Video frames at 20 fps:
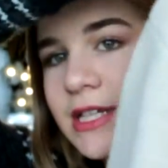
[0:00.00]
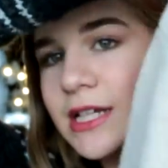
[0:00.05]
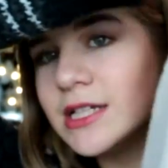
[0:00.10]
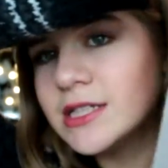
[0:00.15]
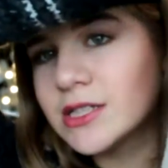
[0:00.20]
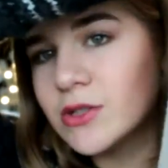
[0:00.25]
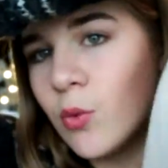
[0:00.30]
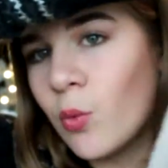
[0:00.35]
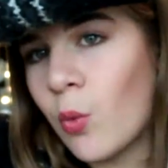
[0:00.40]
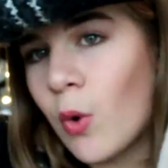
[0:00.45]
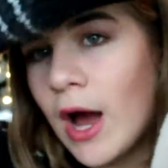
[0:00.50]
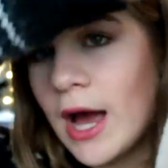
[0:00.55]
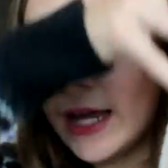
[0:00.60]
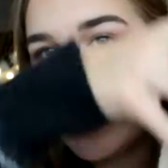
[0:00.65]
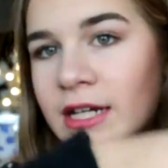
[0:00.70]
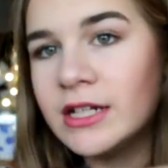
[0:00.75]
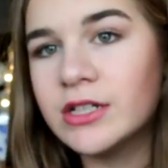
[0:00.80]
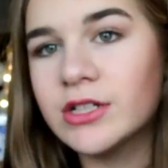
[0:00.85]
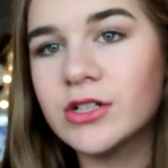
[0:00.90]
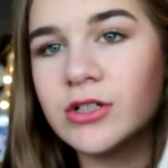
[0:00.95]
this
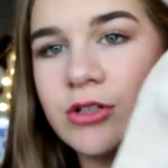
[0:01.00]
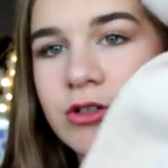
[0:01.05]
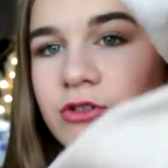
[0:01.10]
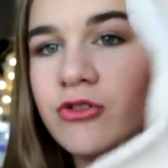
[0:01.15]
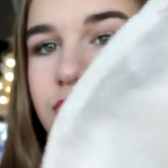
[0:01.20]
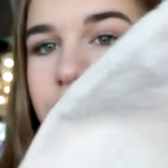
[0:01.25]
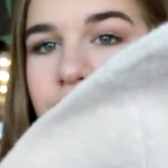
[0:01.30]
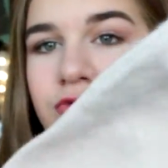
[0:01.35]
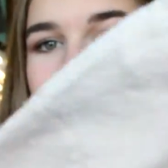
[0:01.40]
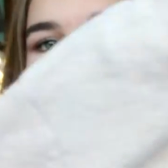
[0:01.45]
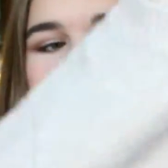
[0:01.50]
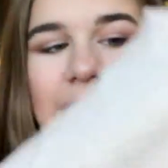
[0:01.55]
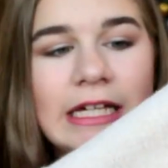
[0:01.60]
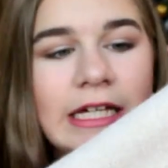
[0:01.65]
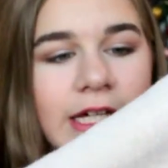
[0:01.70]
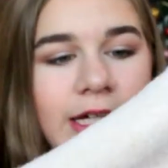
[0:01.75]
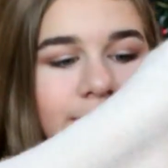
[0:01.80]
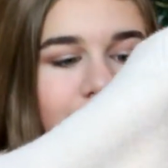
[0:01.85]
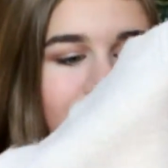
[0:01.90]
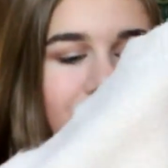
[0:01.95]
white
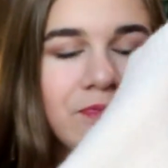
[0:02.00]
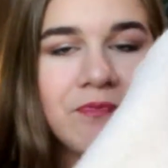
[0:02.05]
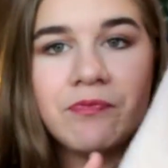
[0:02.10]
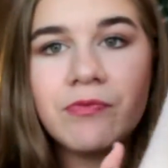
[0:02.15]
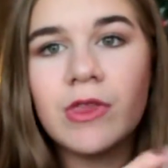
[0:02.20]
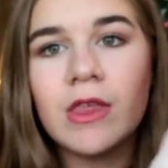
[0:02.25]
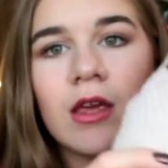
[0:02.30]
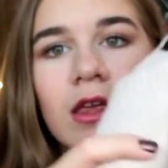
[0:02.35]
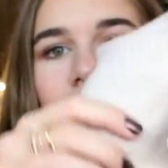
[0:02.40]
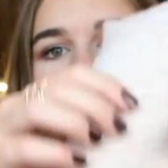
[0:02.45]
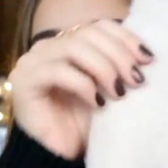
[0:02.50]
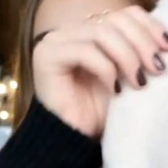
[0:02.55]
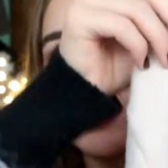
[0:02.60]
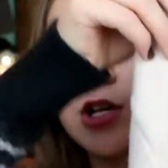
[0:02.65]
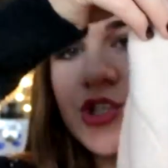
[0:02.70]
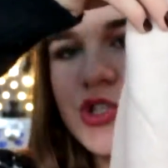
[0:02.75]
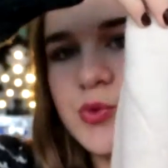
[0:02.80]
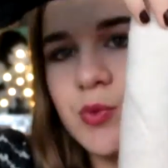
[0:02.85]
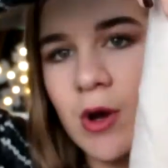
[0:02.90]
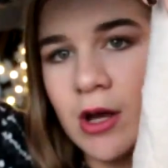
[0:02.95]
cream
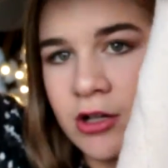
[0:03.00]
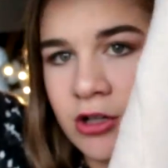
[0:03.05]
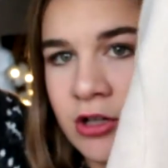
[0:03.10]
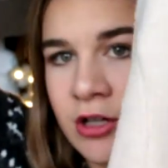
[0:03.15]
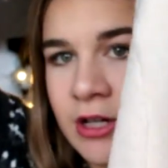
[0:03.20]
sweater.